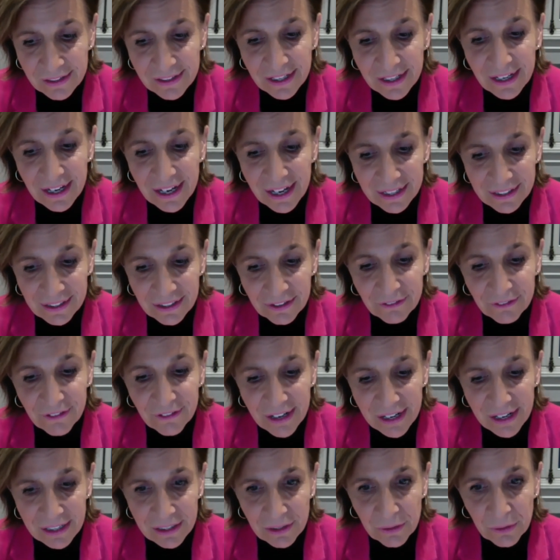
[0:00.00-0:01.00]
the adding
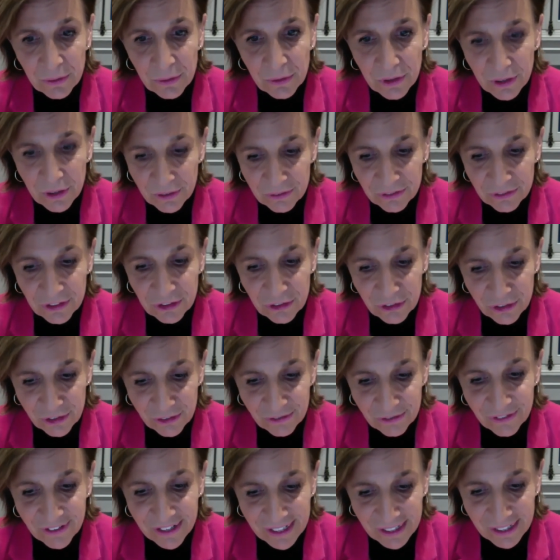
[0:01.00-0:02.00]
value of such a
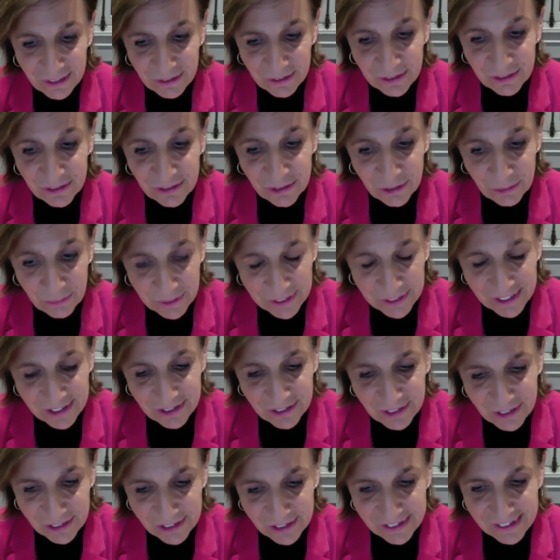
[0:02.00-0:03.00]
vehicle. So we
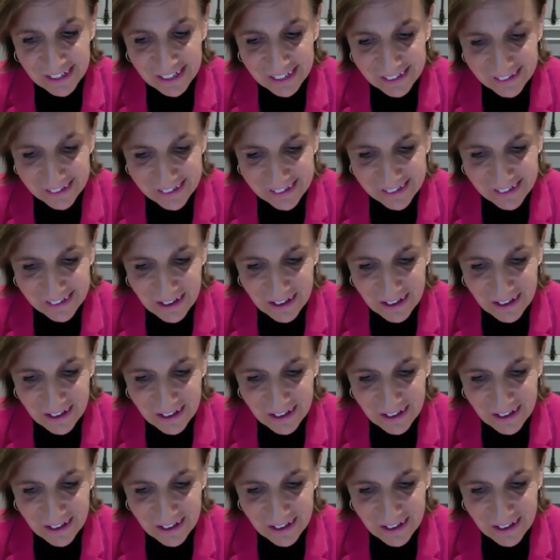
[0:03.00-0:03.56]
discussed that.